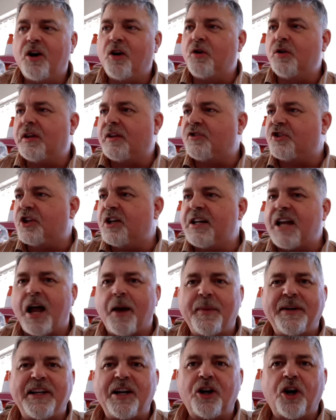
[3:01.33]
or they've seen how
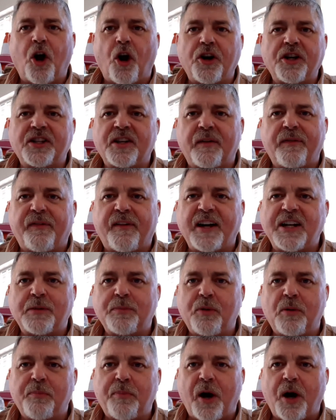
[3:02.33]
many likes a
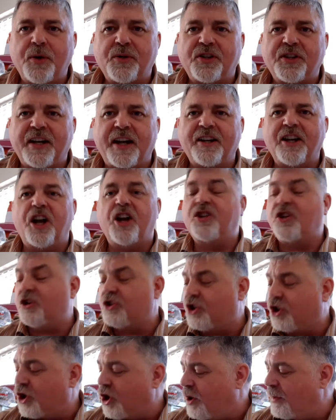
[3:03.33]
Facebook post has had as a
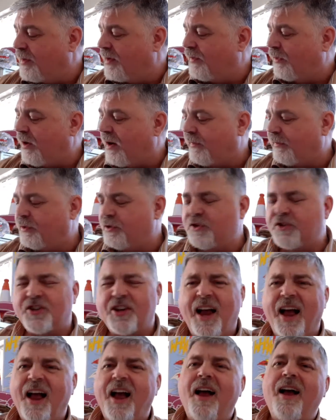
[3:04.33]
term of reference.
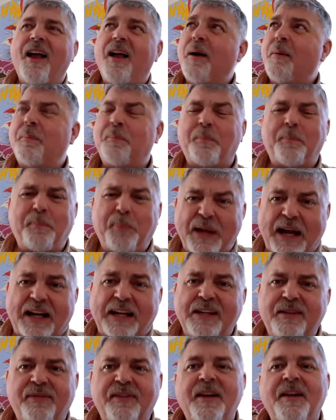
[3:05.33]

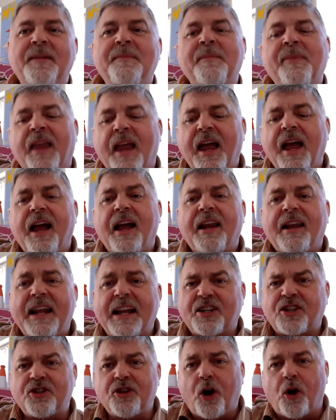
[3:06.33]
Behave.
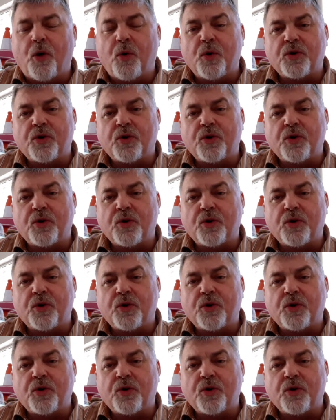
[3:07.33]
Let's not